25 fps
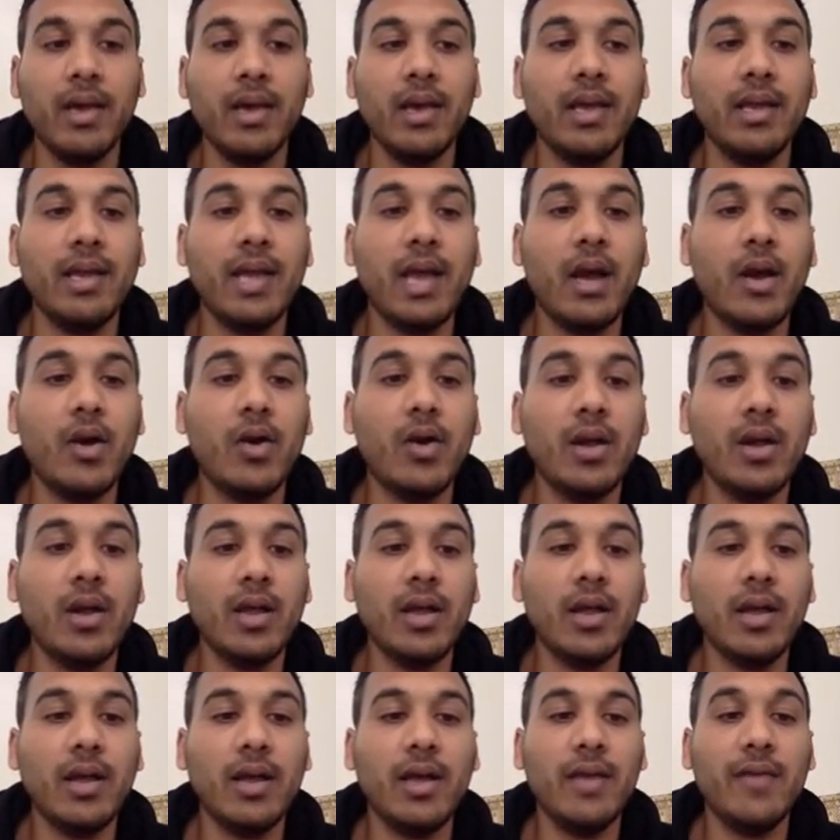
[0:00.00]
Now,
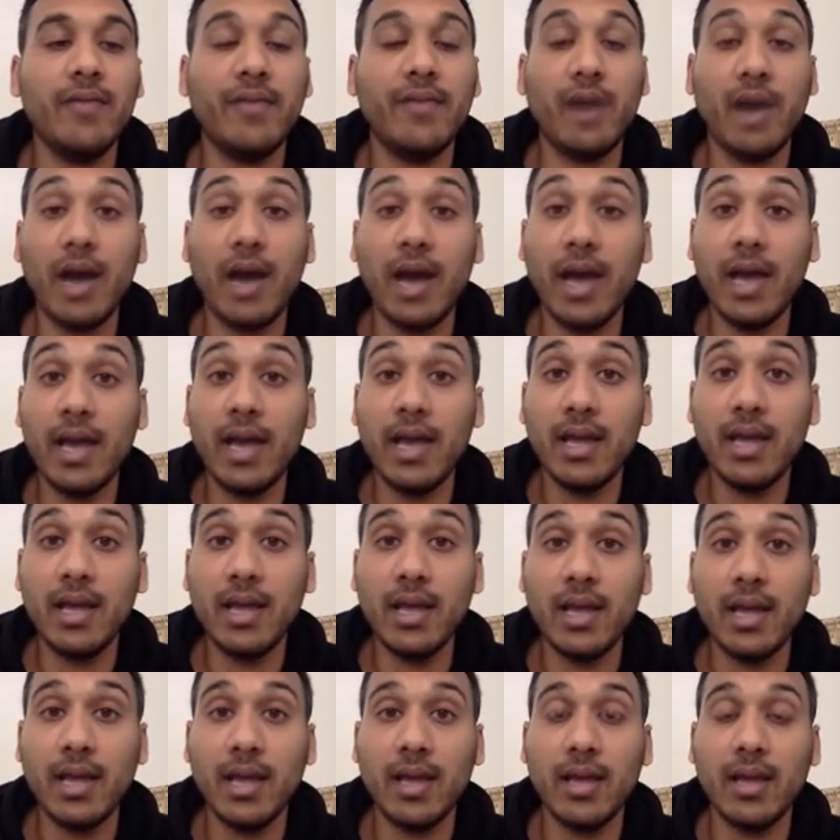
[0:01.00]
if I
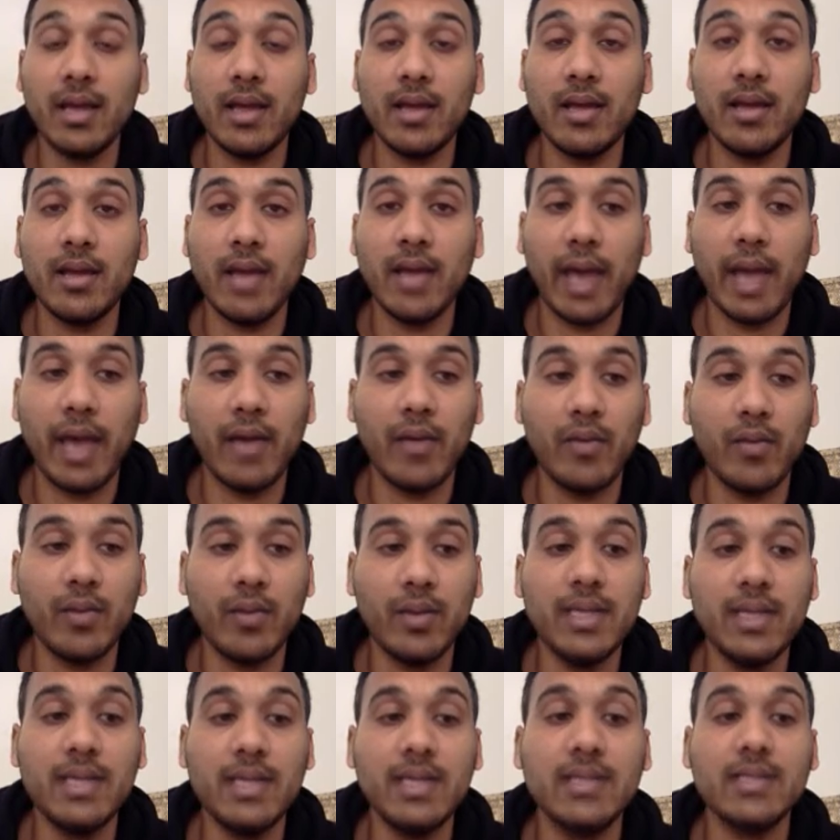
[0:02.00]
had
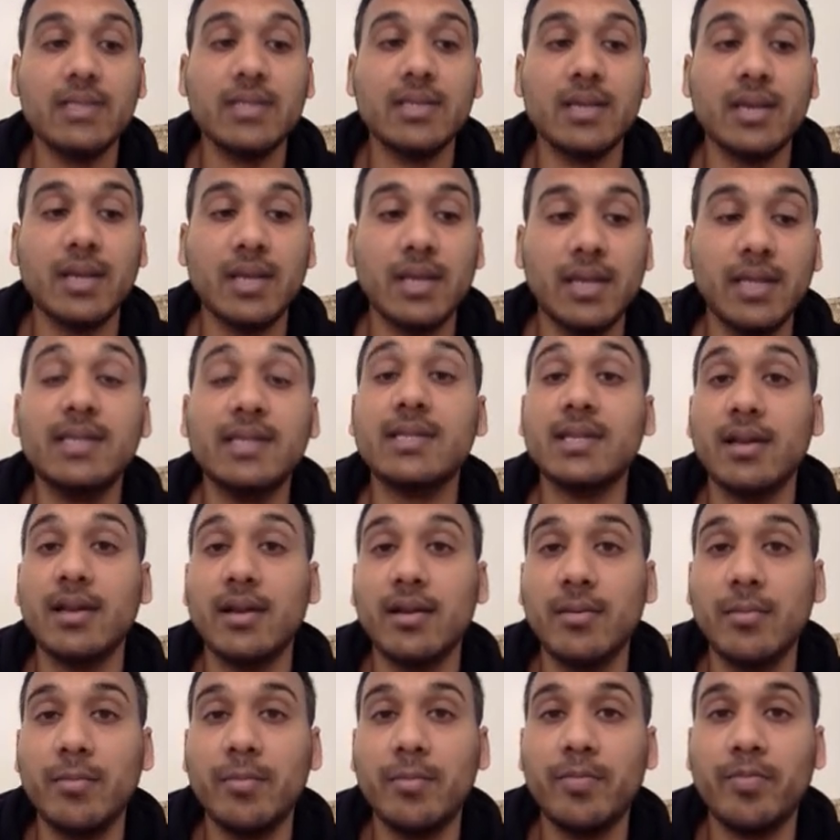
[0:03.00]
listed
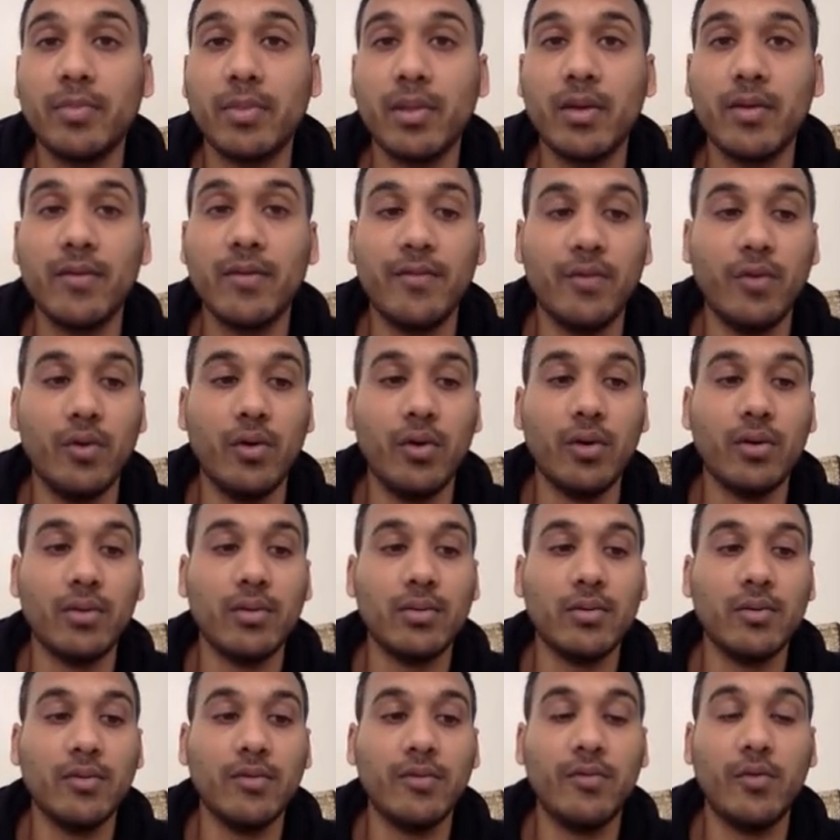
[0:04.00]
it for
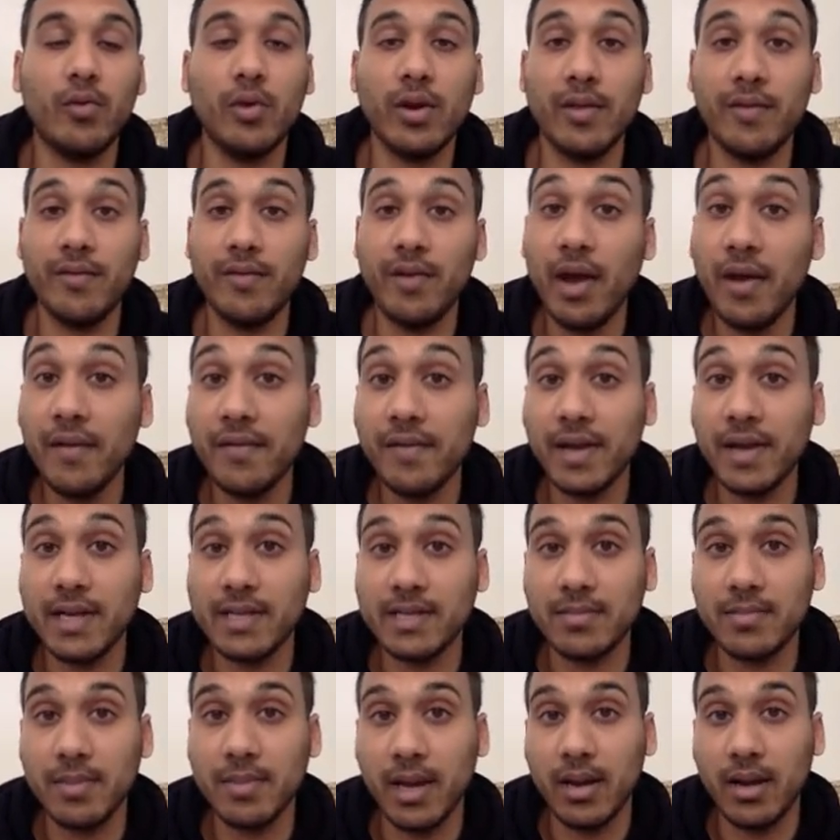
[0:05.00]

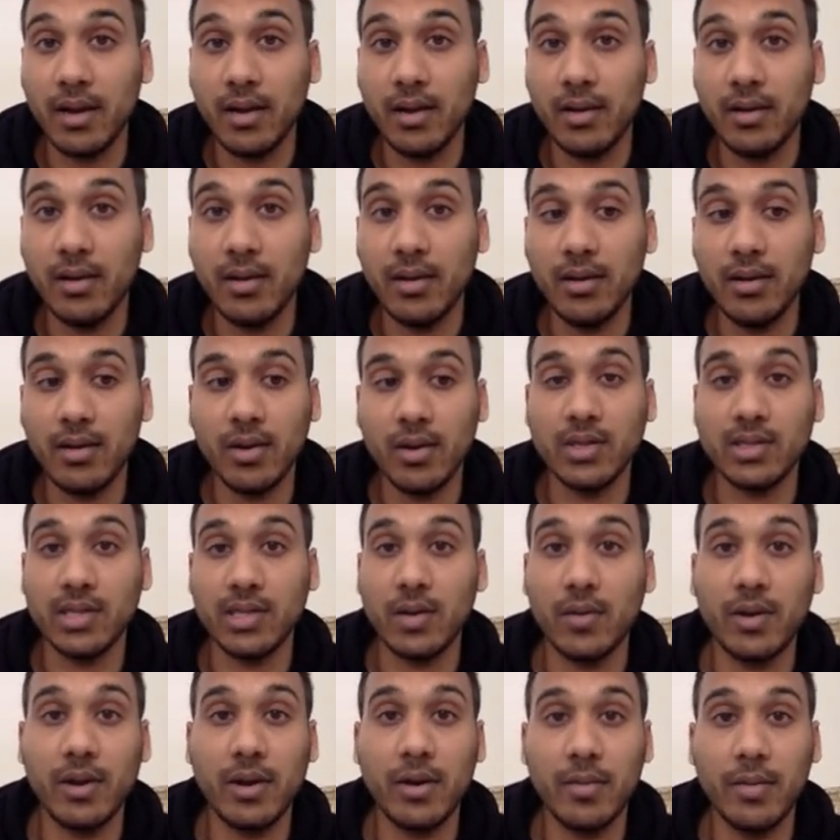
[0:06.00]
45,000 mana, because I
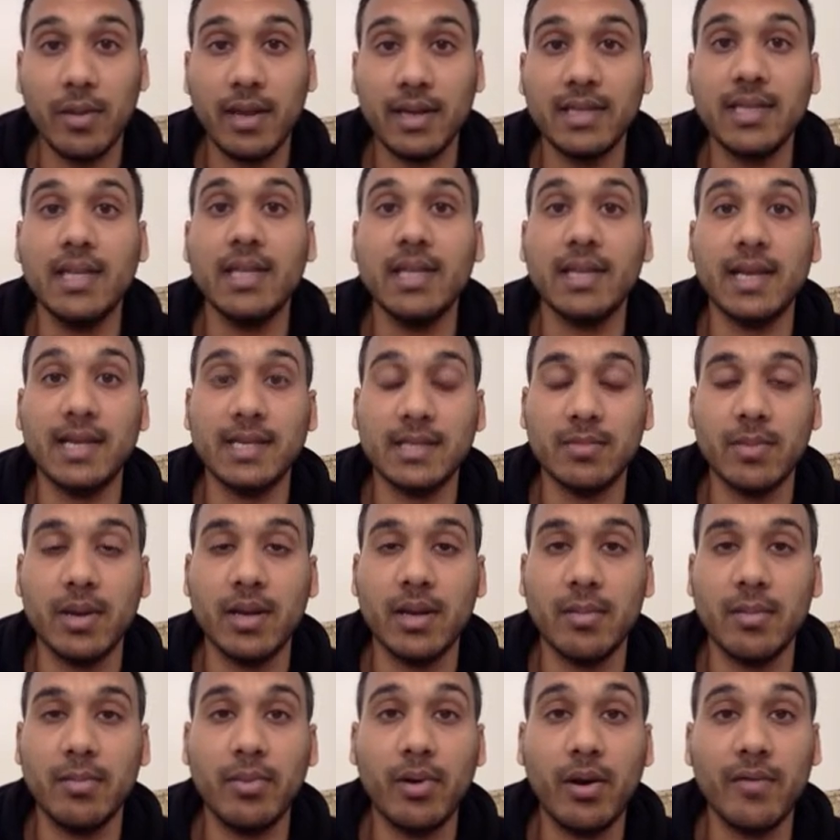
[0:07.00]
wanted to make 10,000
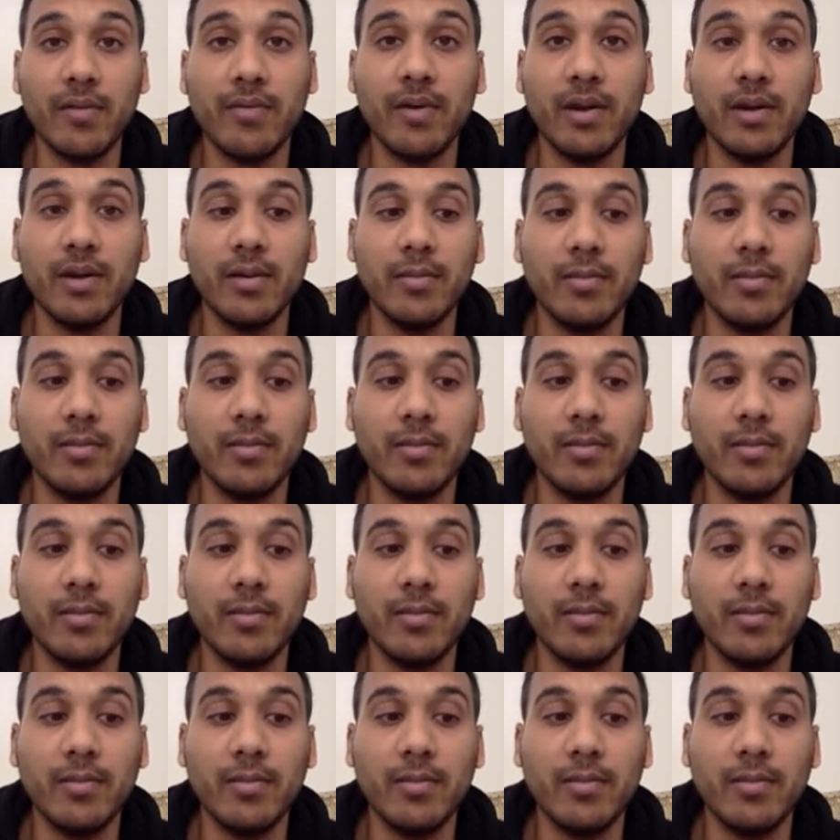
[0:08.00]
mana profit,